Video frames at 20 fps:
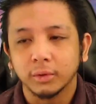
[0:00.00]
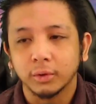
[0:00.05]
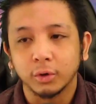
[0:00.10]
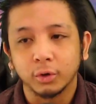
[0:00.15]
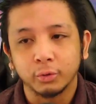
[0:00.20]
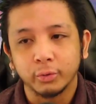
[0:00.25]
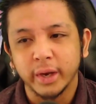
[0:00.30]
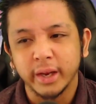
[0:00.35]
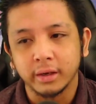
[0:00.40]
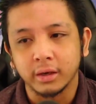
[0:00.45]

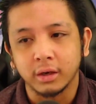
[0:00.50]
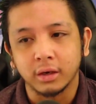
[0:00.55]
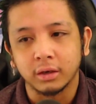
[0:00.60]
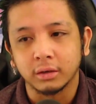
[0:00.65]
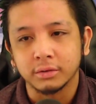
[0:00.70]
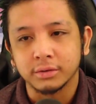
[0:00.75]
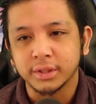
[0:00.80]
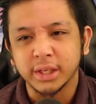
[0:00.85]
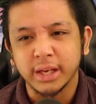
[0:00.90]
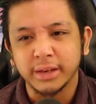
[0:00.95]
Or
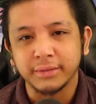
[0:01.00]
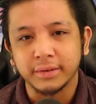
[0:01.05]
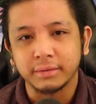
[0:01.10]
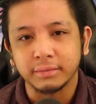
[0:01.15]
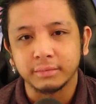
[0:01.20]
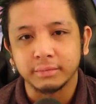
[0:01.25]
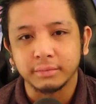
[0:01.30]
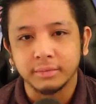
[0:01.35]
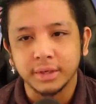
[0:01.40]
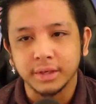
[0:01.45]
Rhaegal,
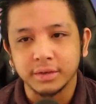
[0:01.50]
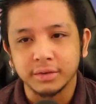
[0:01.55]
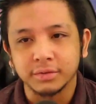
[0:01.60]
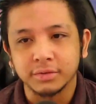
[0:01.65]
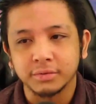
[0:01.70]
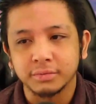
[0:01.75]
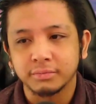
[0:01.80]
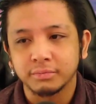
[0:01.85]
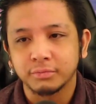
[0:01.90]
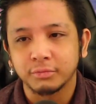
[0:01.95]
saving his
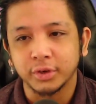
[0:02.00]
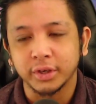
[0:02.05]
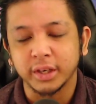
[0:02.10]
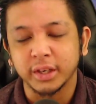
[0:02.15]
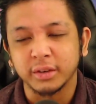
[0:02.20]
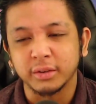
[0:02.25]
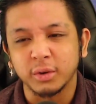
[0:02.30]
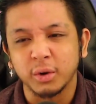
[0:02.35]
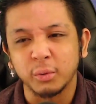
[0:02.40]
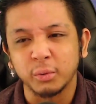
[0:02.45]

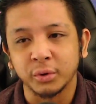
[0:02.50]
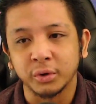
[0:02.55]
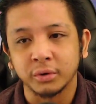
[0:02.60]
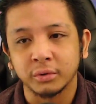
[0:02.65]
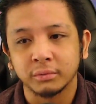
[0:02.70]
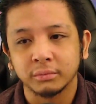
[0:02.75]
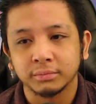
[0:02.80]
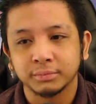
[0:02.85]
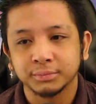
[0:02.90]
friggin' owner.